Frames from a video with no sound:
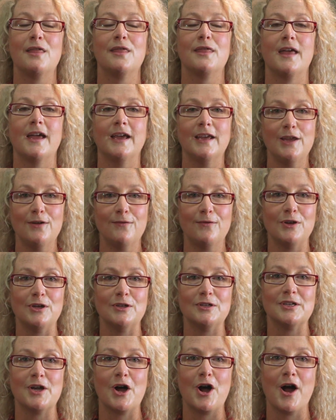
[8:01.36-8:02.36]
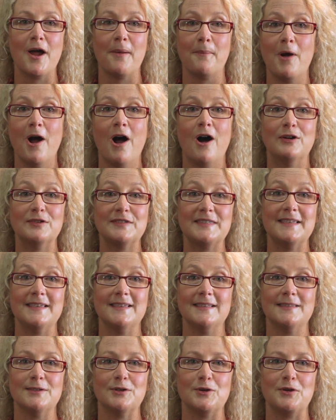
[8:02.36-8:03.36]
Thank you for your time. I'll see
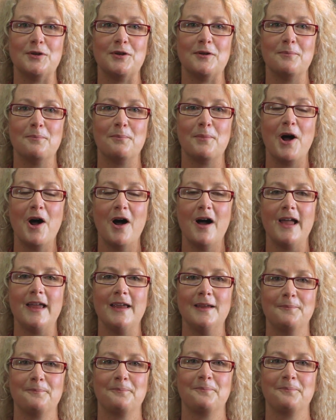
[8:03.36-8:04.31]
you soon. Bye.